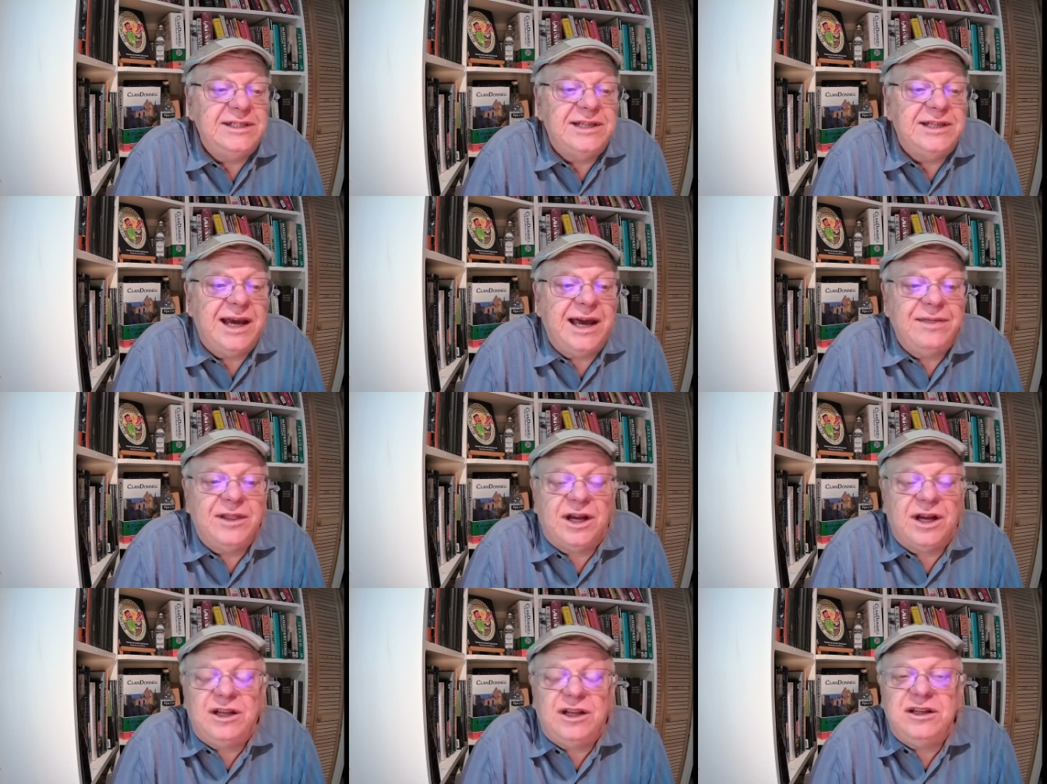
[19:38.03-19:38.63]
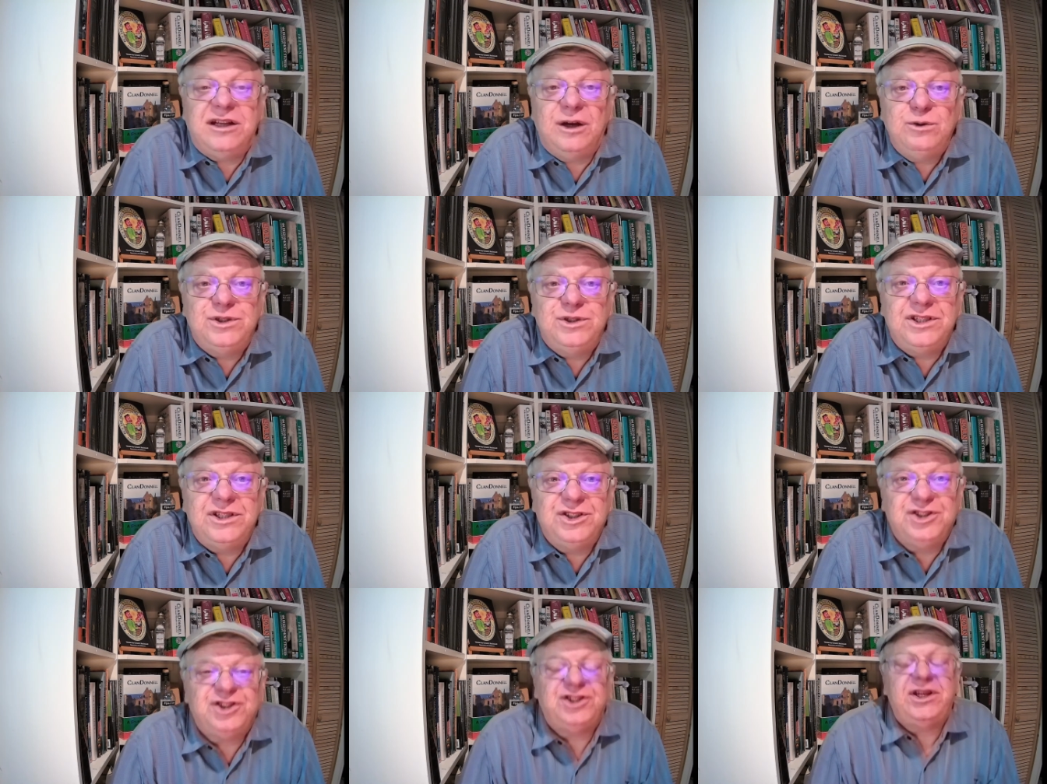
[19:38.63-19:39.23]
It's on the
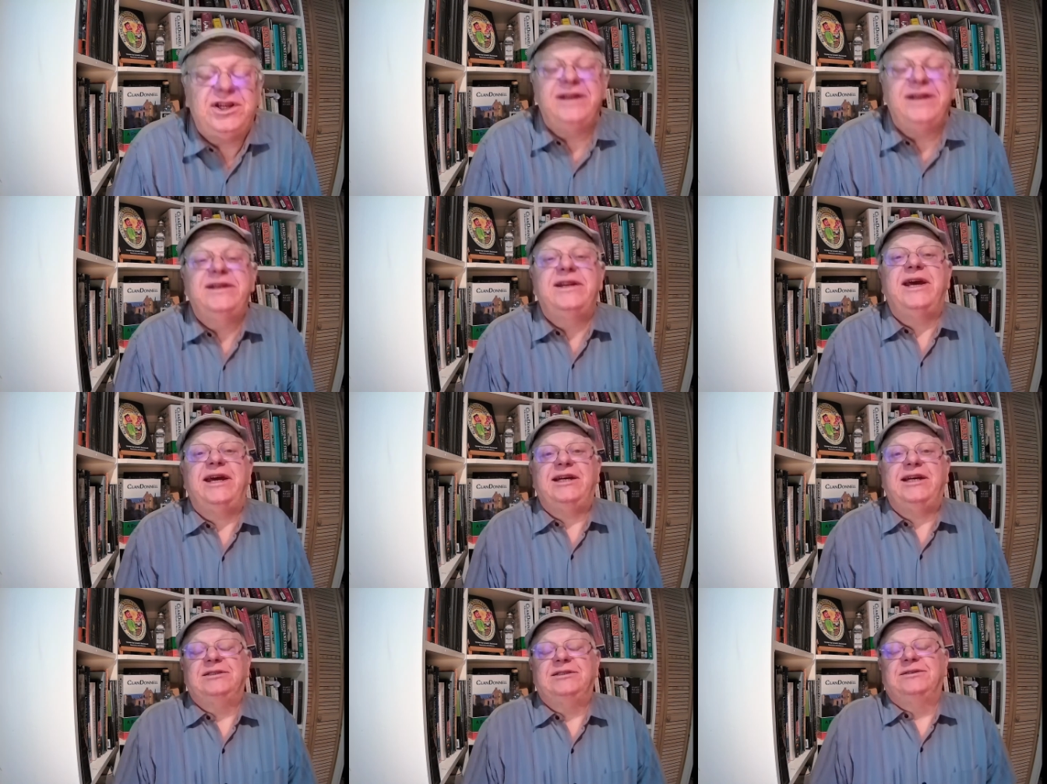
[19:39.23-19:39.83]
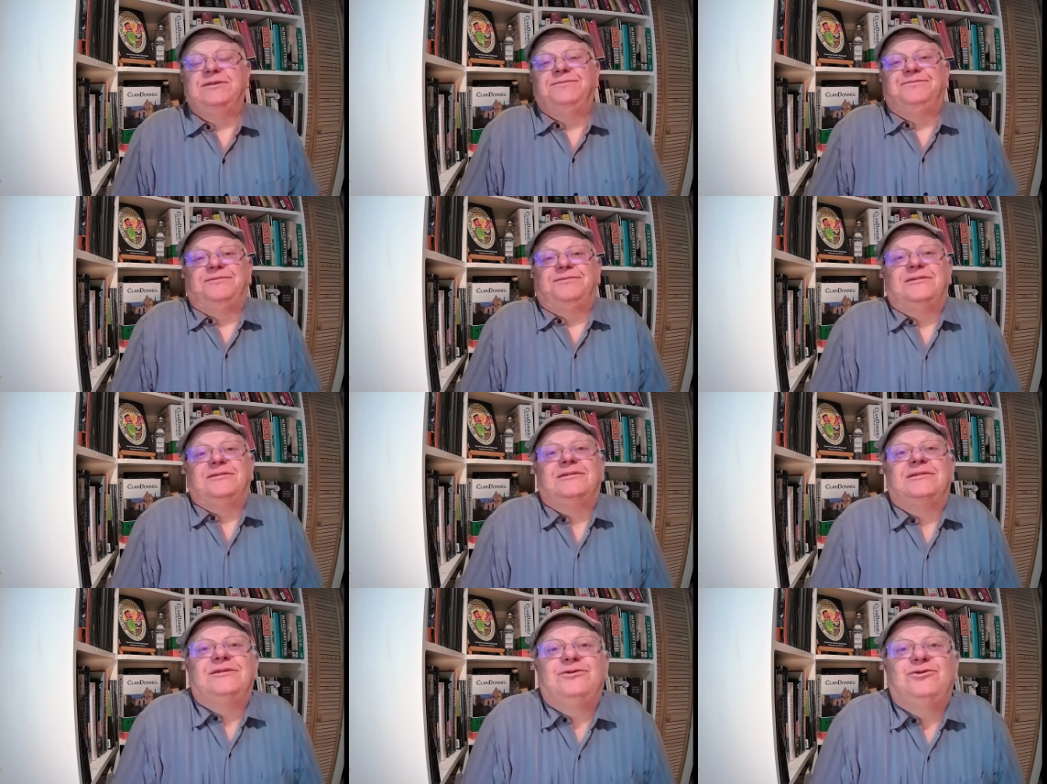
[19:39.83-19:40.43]
closest Sunday
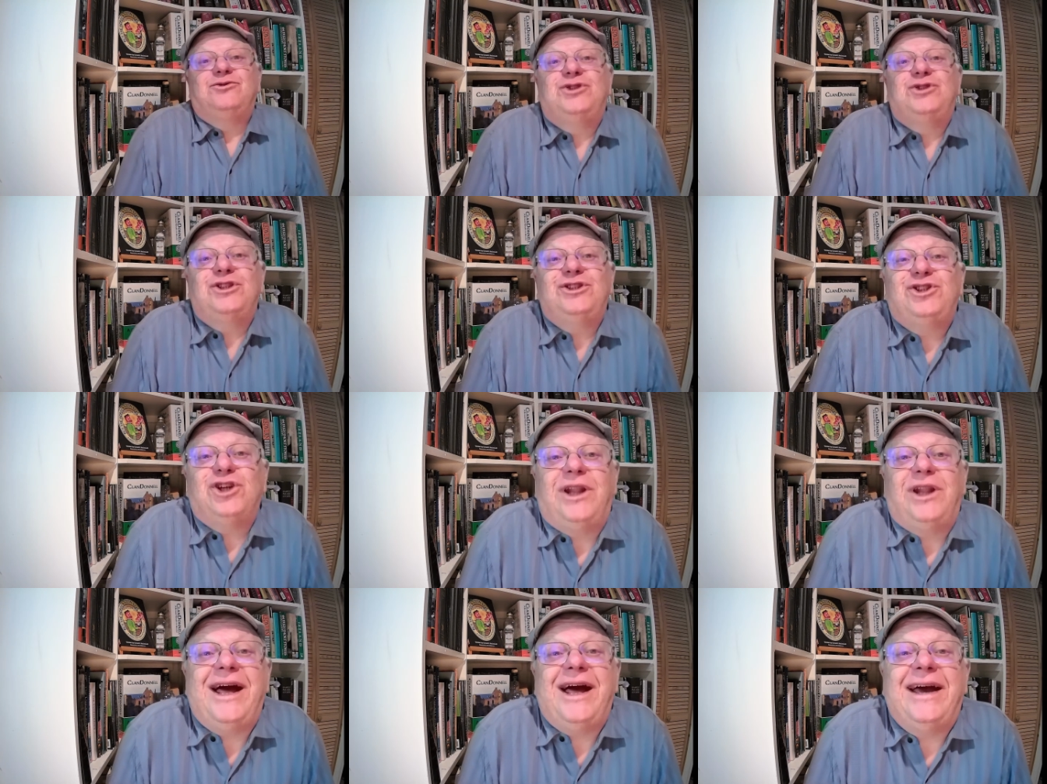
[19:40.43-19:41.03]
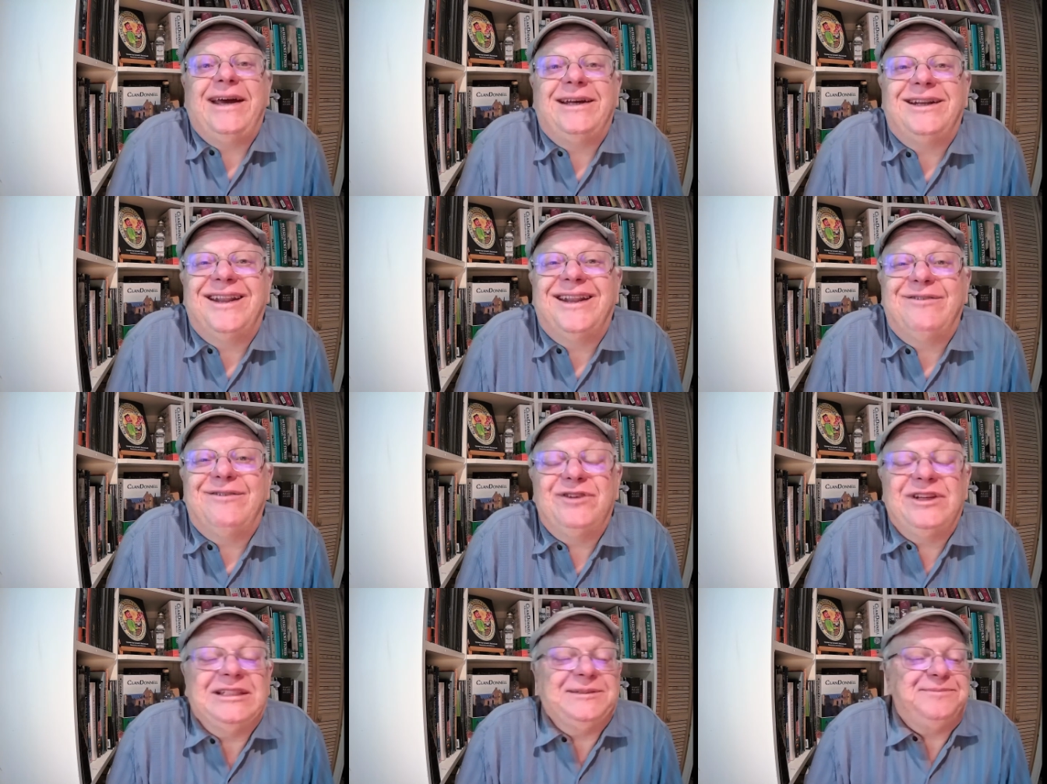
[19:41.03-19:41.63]
to July
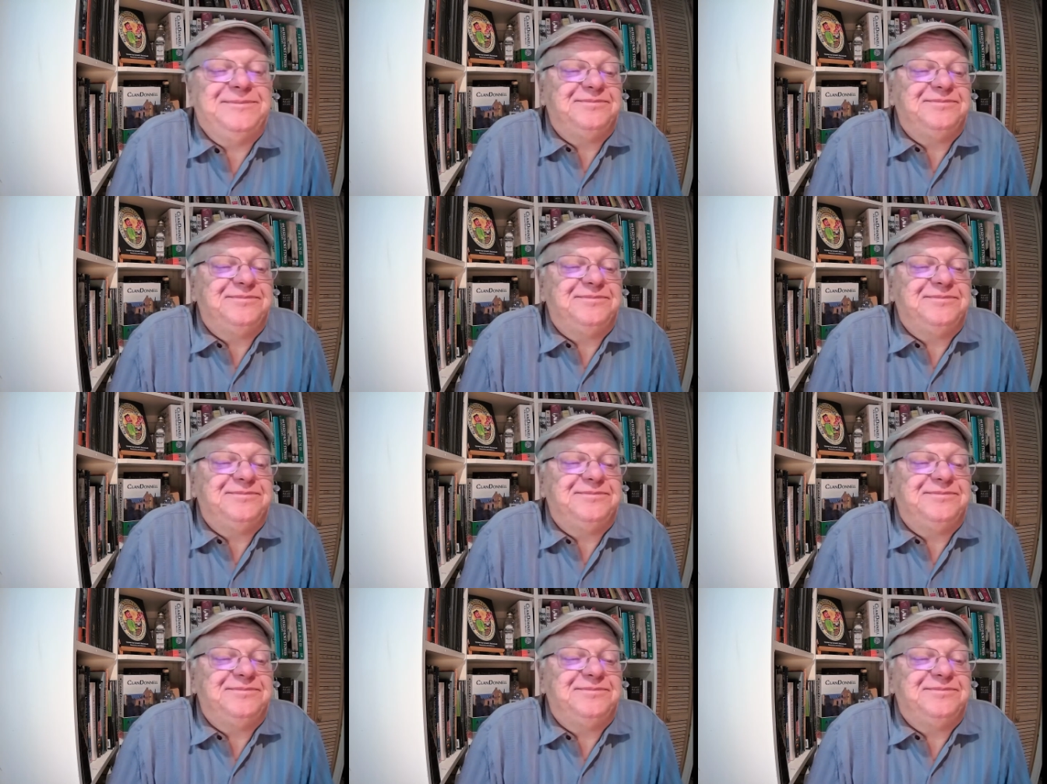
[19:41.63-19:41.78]
11.